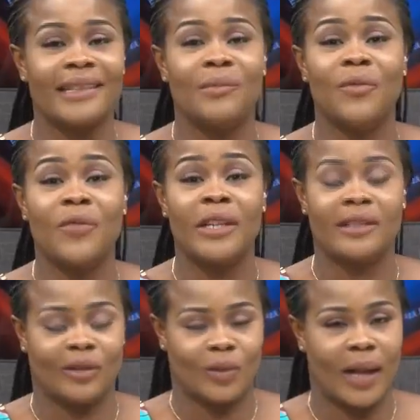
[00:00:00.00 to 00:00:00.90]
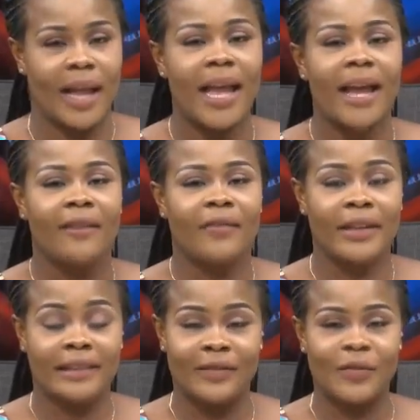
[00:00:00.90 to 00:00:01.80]
buffet so
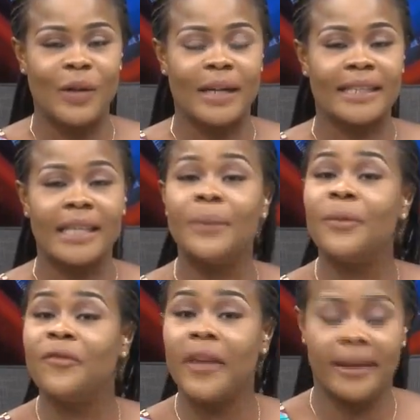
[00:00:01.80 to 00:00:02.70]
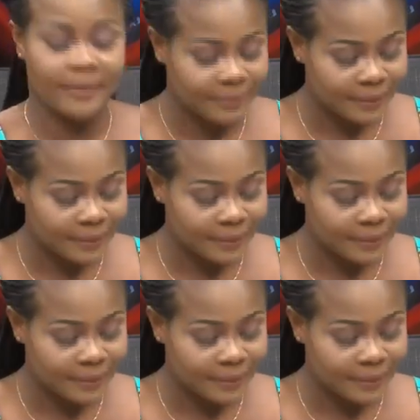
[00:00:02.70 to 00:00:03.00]
French for ka se buffet.